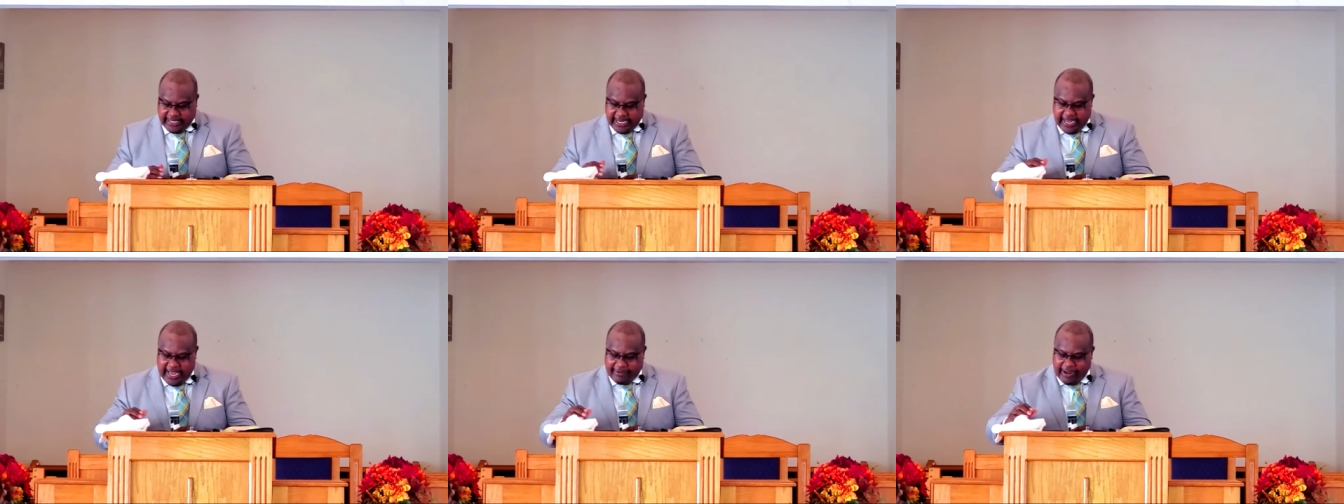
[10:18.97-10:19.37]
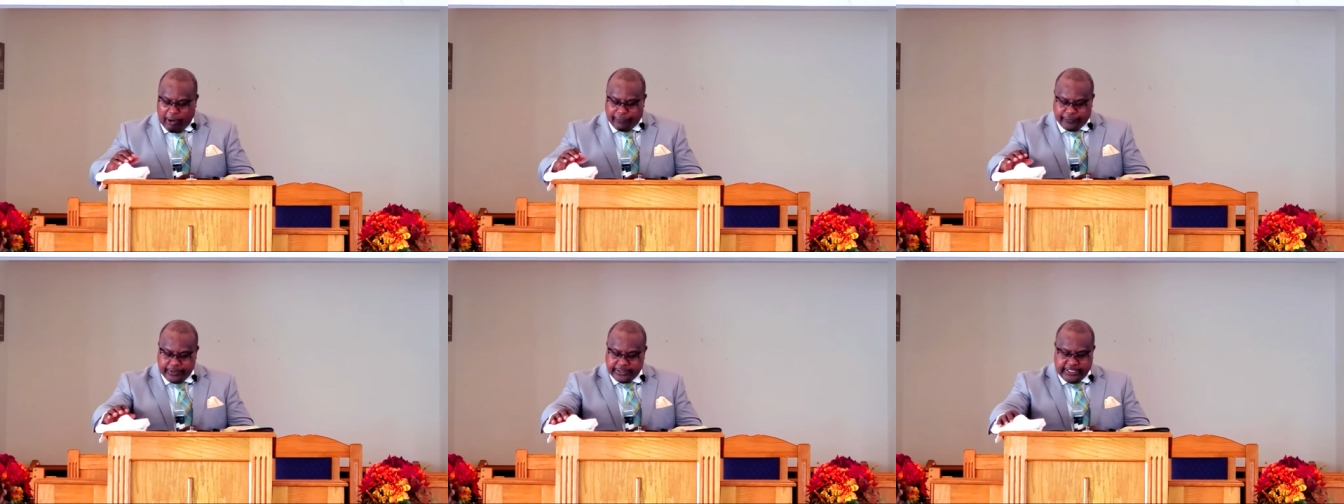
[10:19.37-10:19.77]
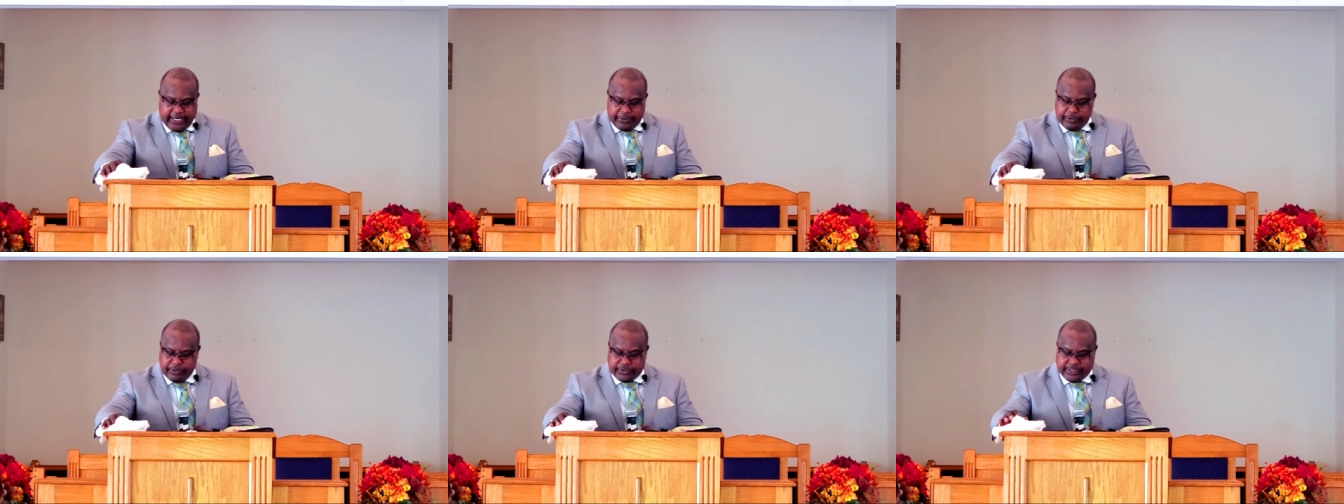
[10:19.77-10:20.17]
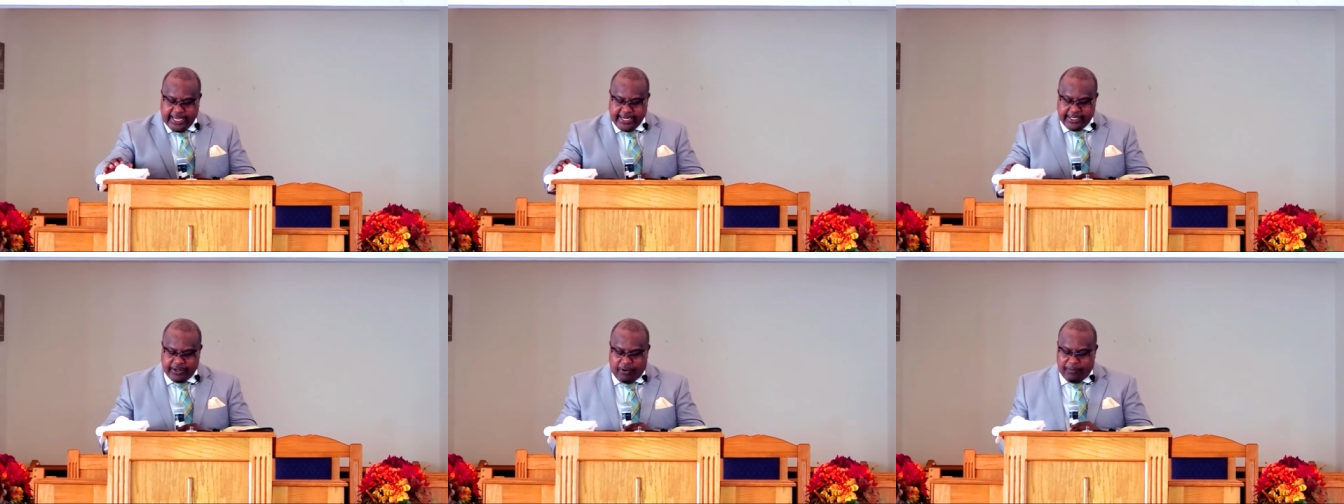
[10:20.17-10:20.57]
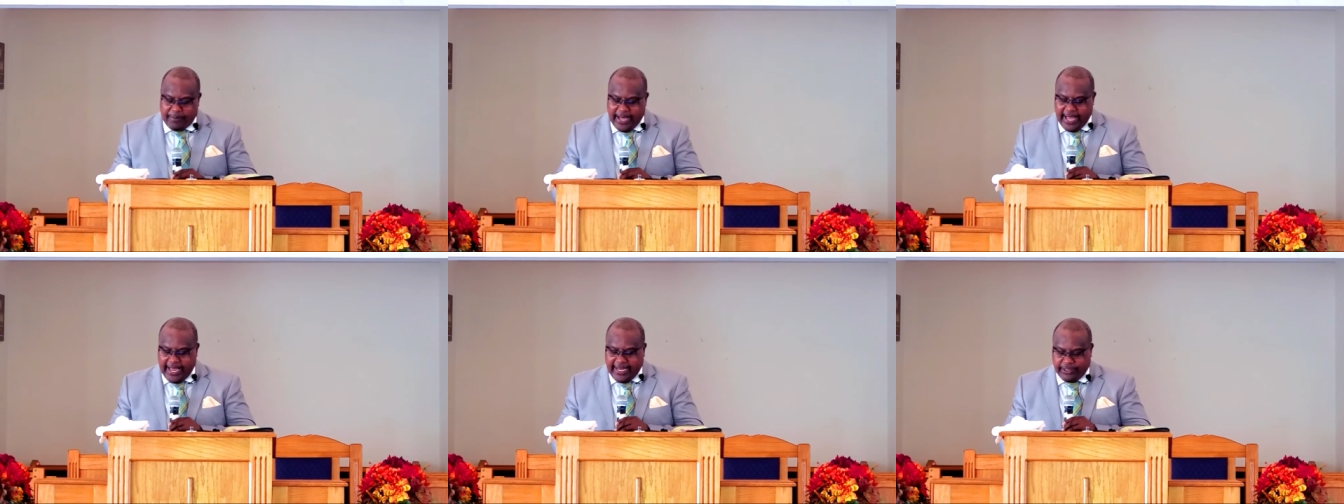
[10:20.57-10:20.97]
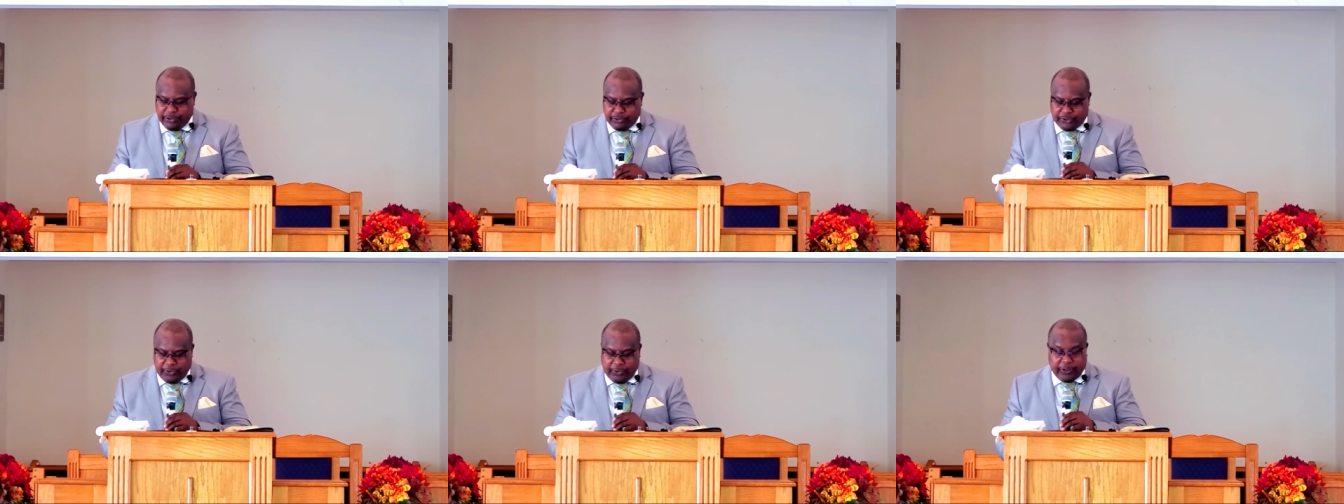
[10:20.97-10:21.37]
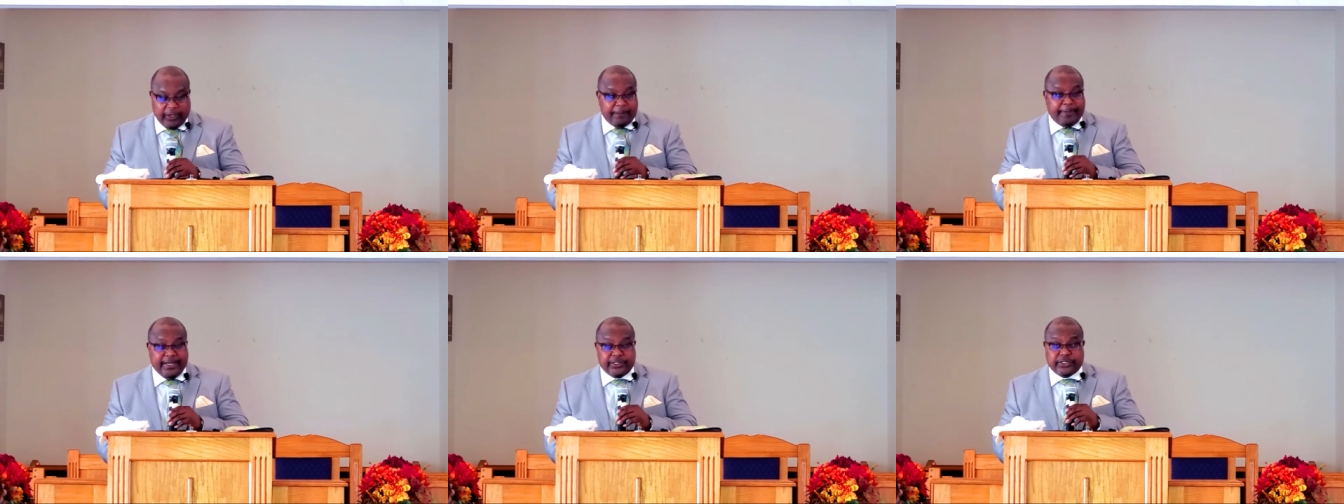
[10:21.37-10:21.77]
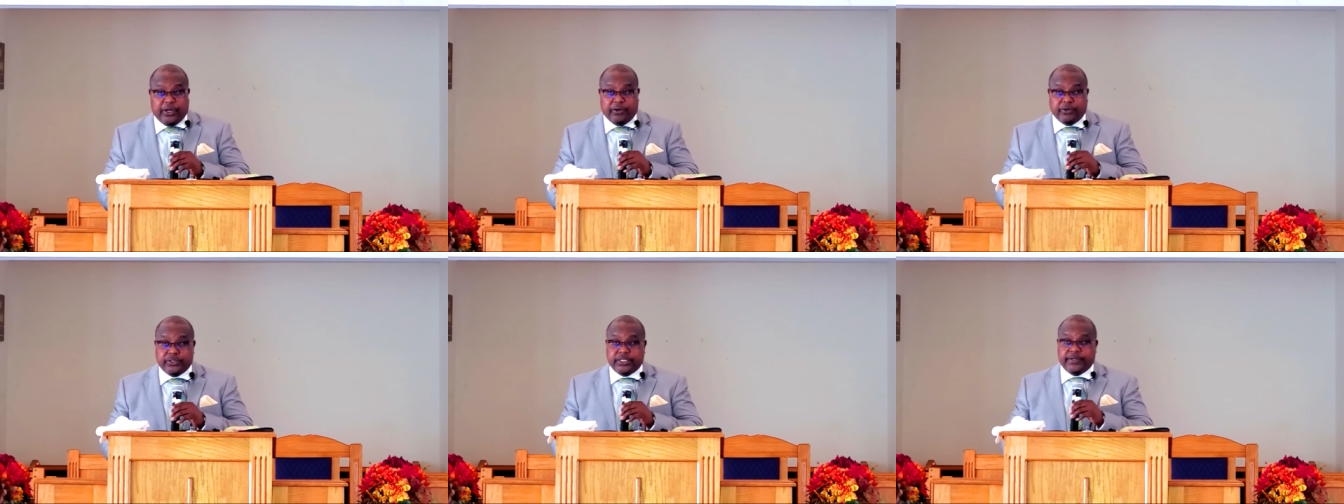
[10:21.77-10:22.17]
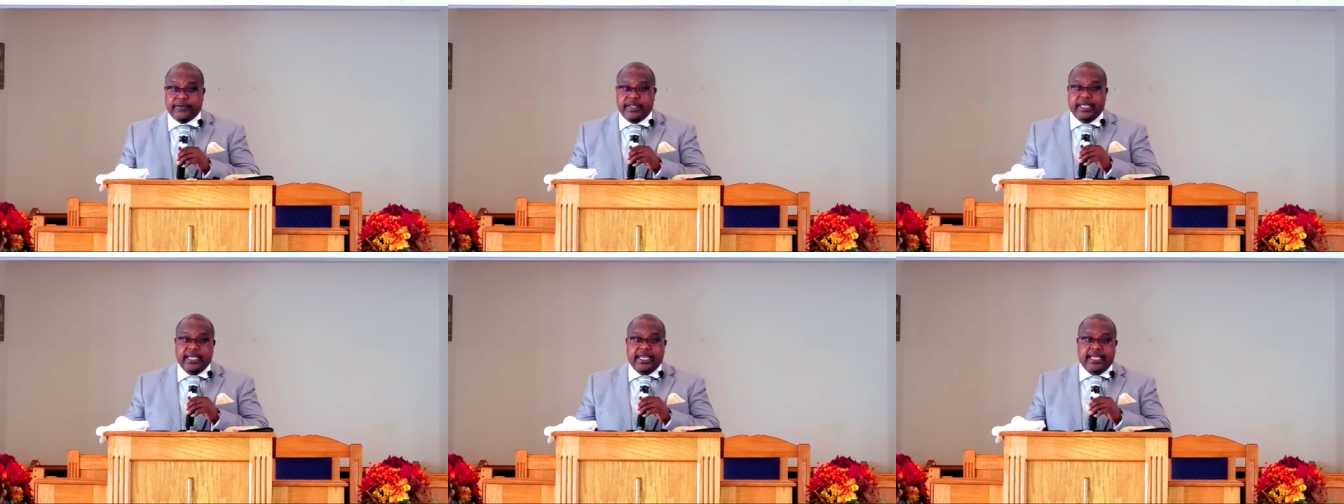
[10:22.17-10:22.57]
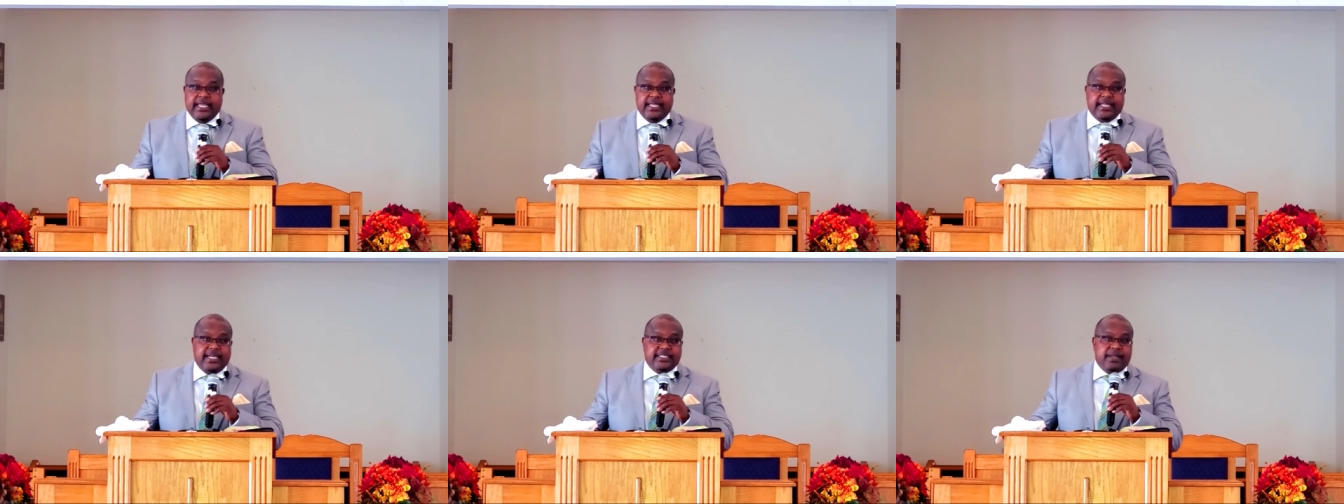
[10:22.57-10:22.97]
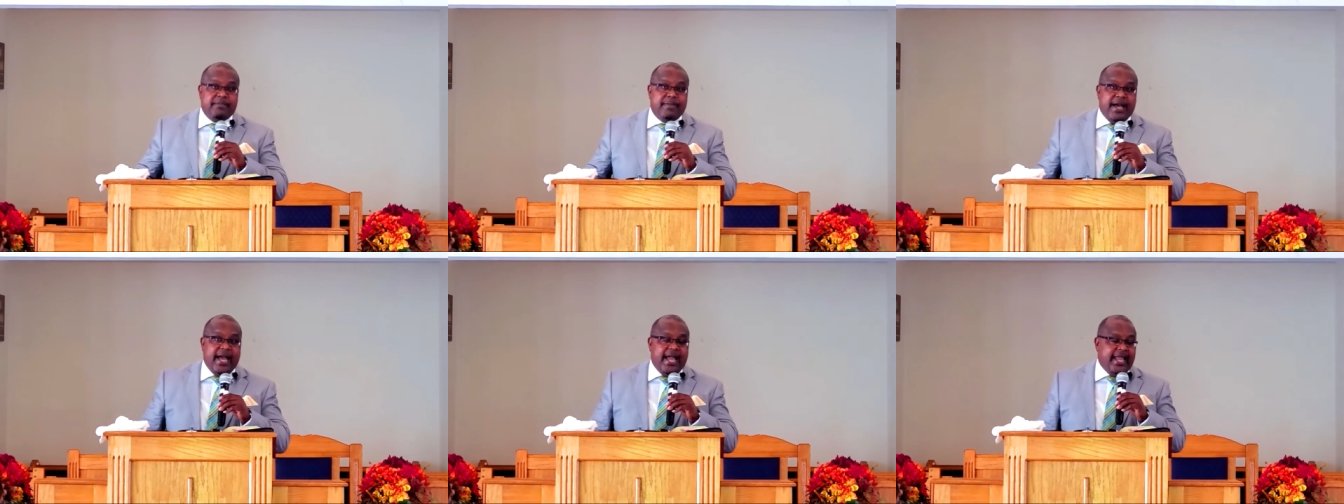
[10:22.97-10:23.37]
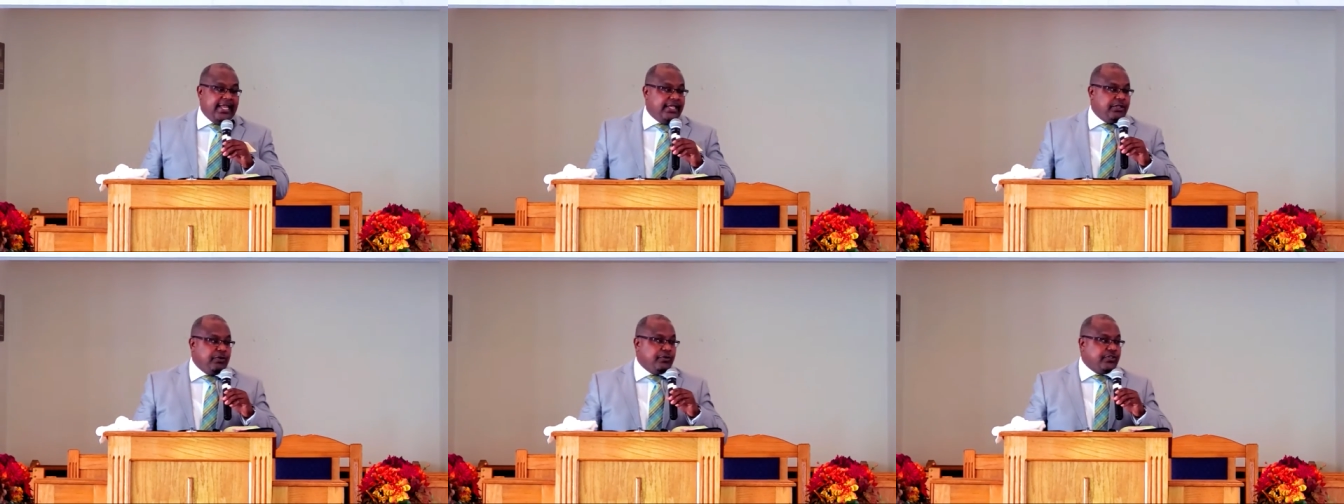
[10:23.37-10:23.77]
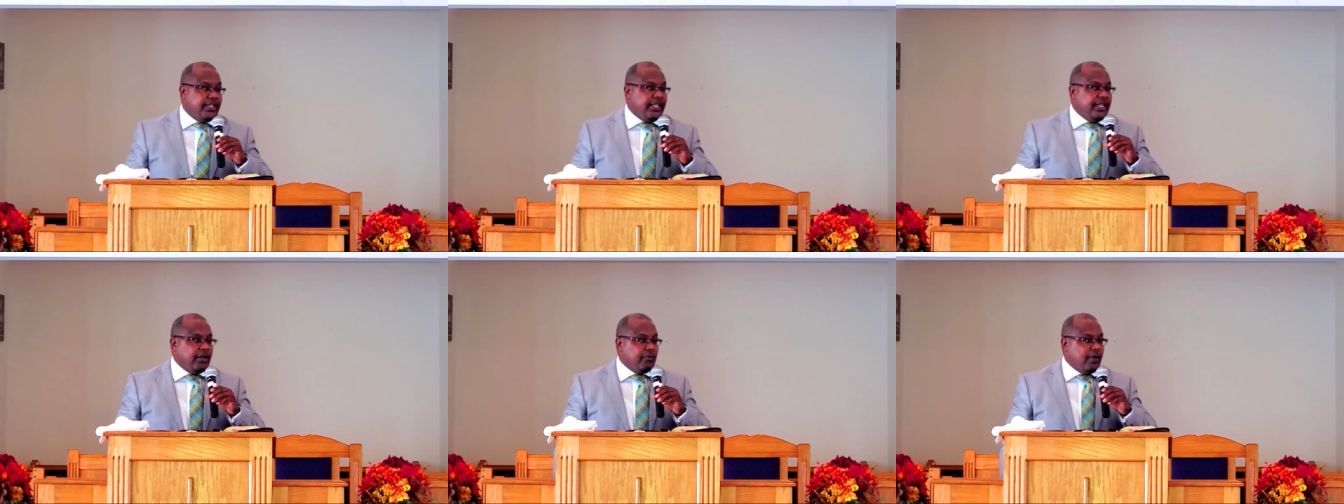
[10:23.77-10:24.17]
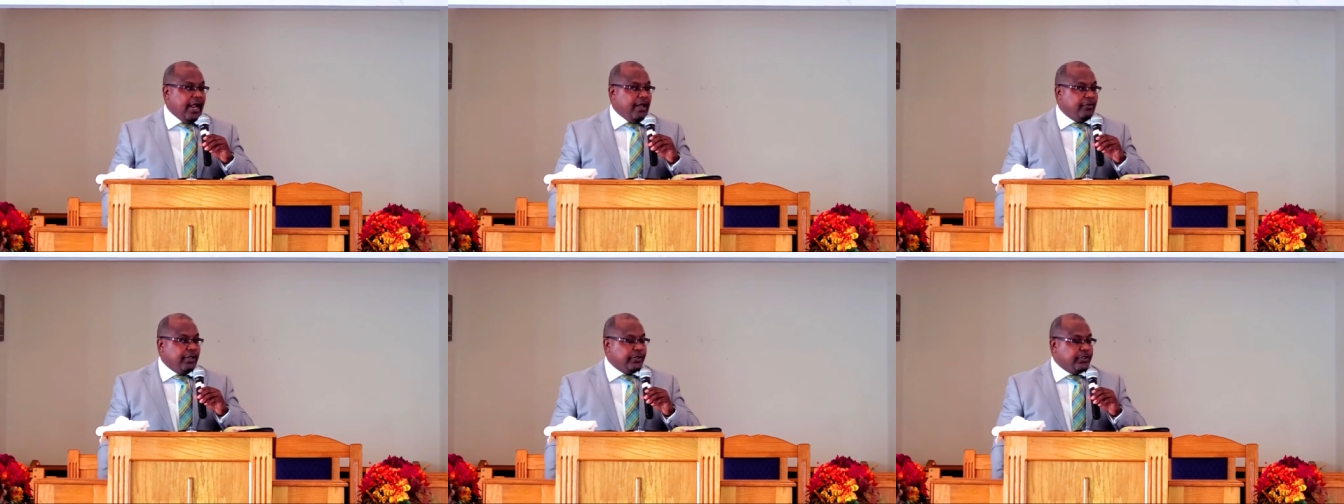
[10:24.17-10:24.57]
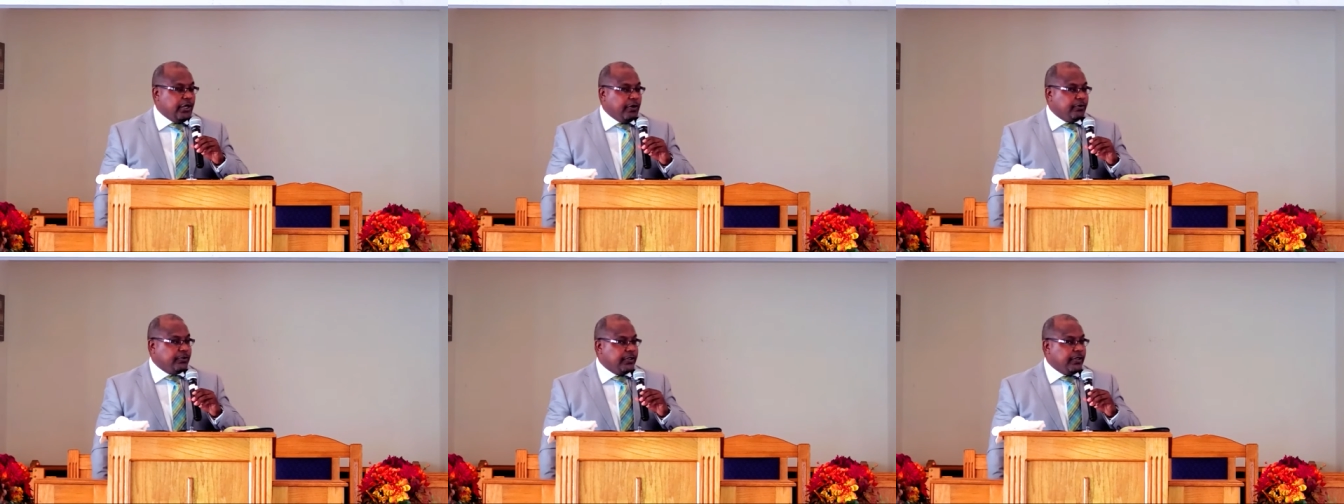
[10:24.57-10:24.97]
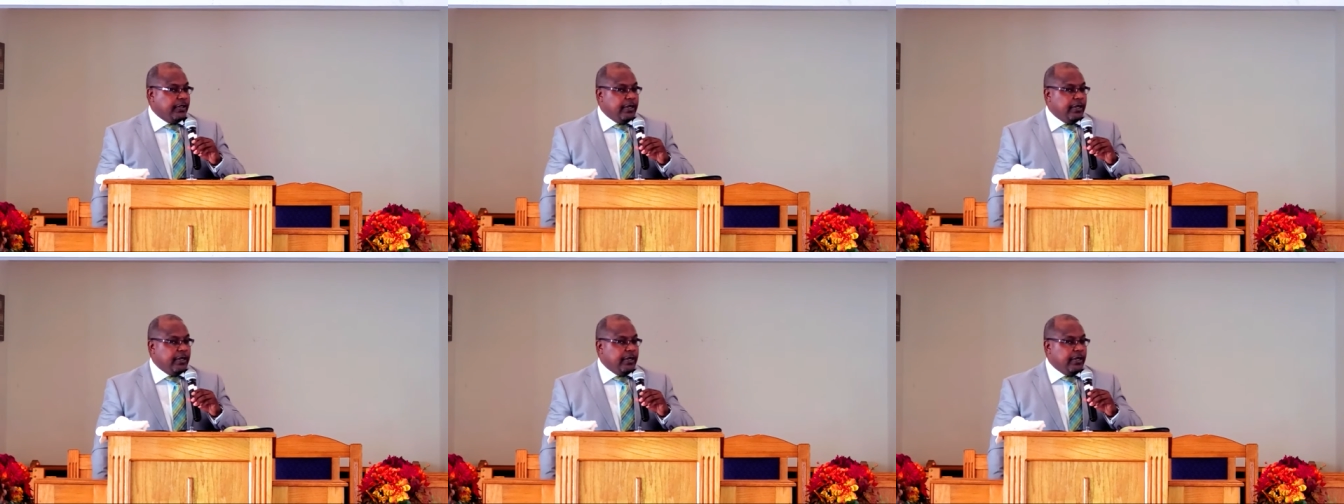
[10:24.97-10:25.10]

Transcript: I often tell you, Satan don't mind you showing up at church. He doesn't mind you sitting around the church.